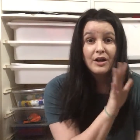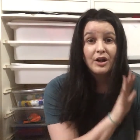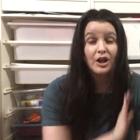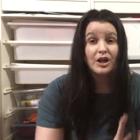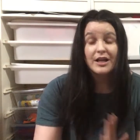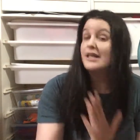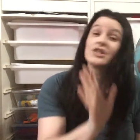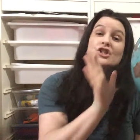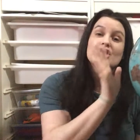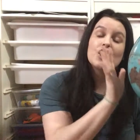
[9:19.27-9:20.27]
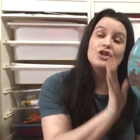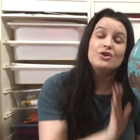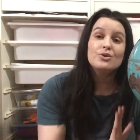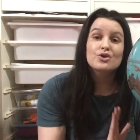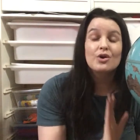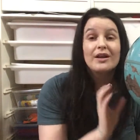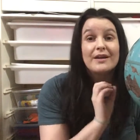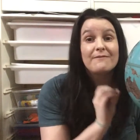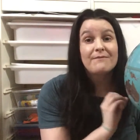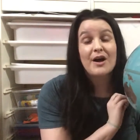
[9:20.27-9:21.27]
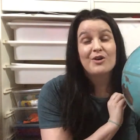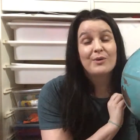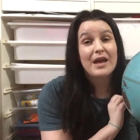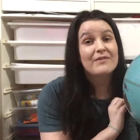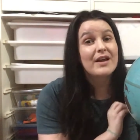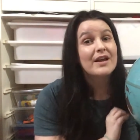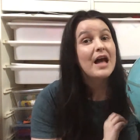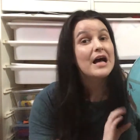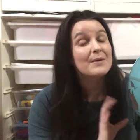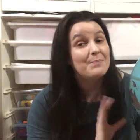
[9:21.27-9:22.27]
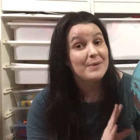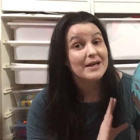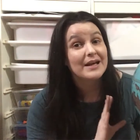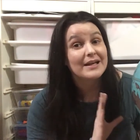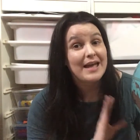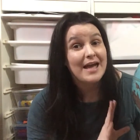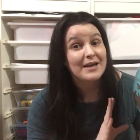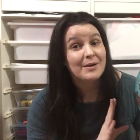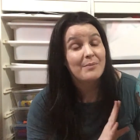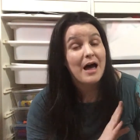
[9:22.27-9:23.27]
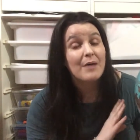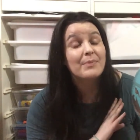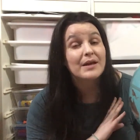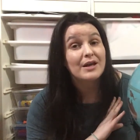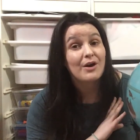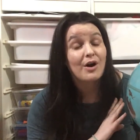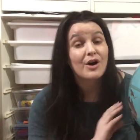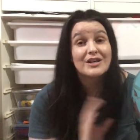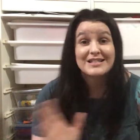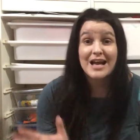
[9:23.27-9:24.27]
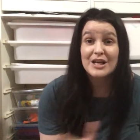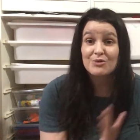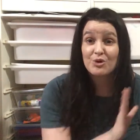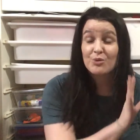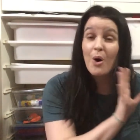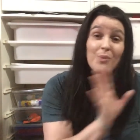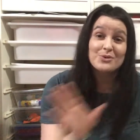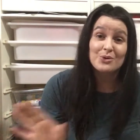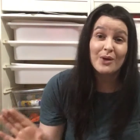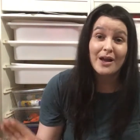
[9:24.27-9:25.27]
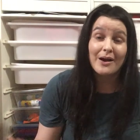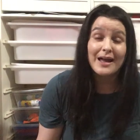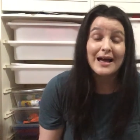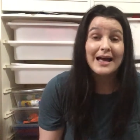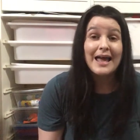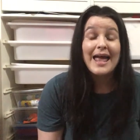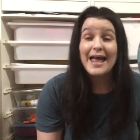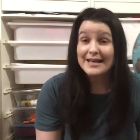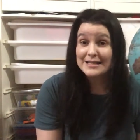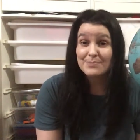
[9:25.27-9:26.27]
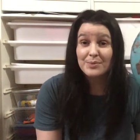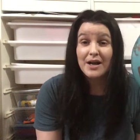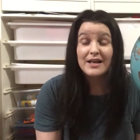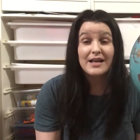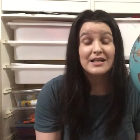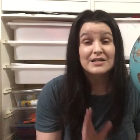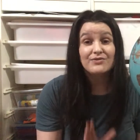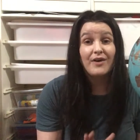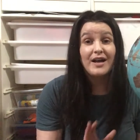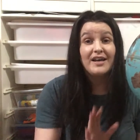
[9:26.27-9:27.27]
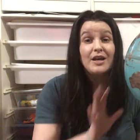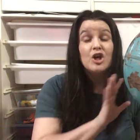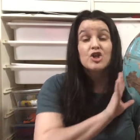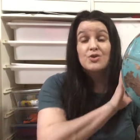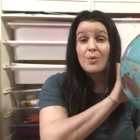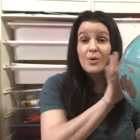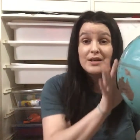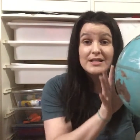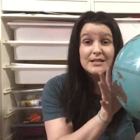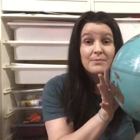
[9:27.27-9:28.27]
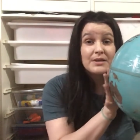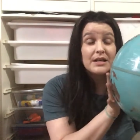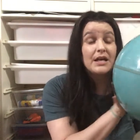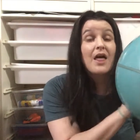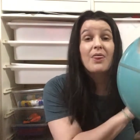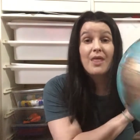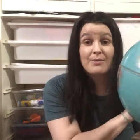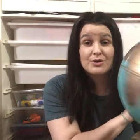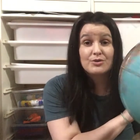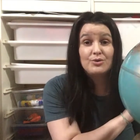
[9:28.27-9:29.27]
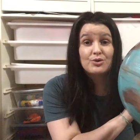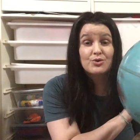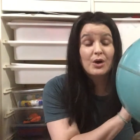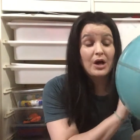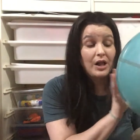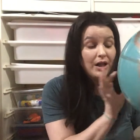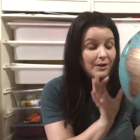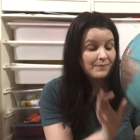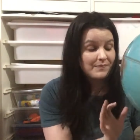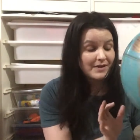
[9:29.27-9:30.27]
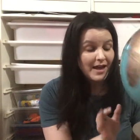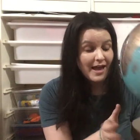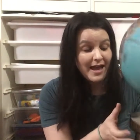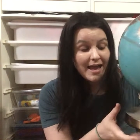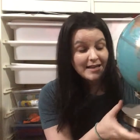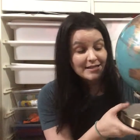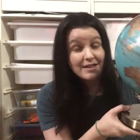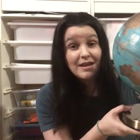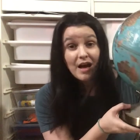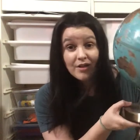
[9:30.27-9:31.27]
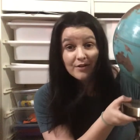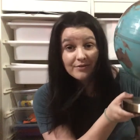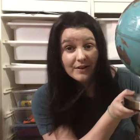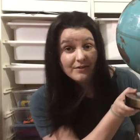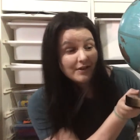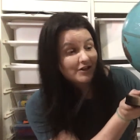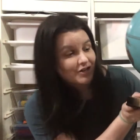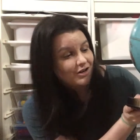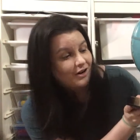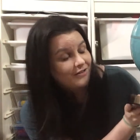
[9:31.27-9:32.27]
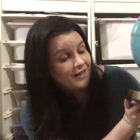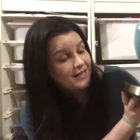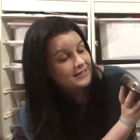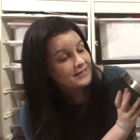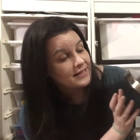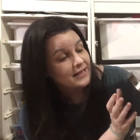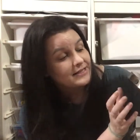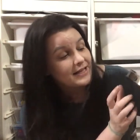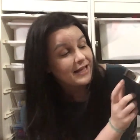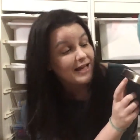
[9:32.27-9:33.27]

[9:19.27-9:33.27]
look is just neutral and fun. We have a big Canada map in our dining room homeschool area, and it's bright and it's fun, so I wanted something that was neutral. And the other fun feature on this is